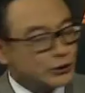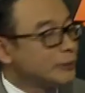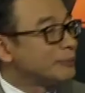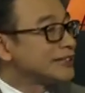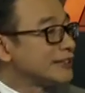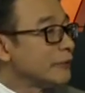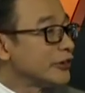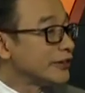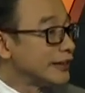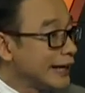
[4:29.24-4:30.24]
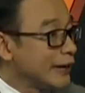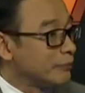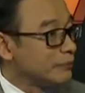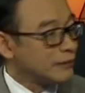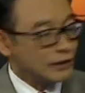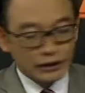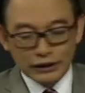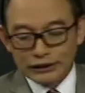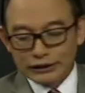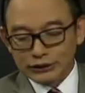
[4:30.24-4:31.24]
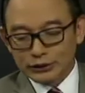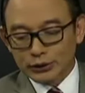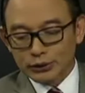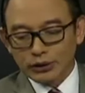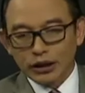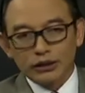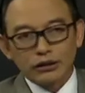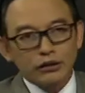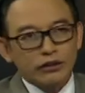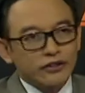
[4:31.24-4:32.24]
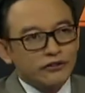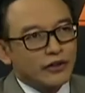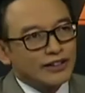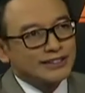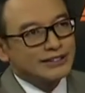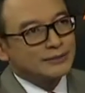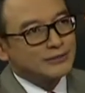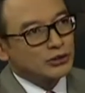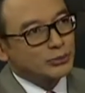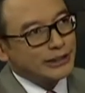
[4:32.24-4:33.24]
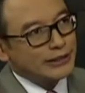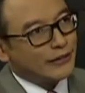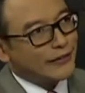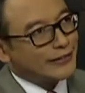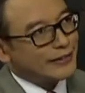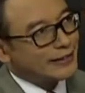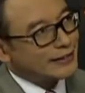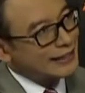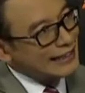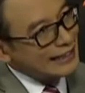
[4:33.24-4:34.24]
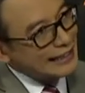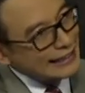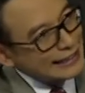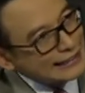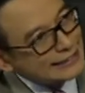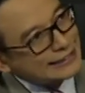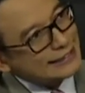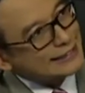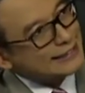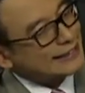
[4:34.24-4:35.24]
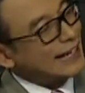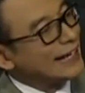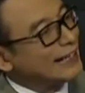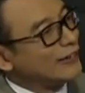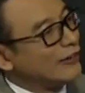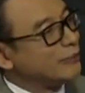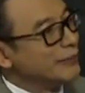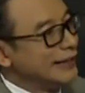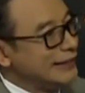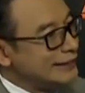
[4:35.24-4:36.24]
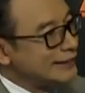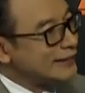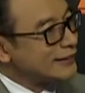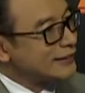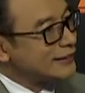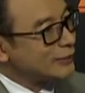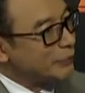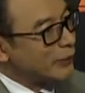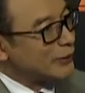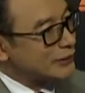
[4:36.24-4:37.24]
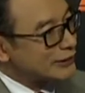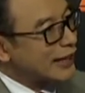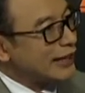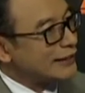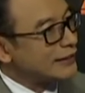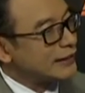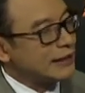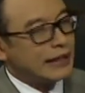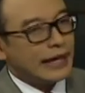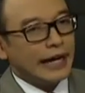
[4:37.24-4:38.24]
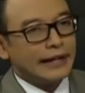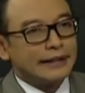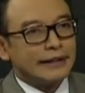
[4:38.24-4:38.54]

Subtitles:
a perception game. So a lot of the focus seems to be on the eastern side of Malaysia, in the Borneo side. And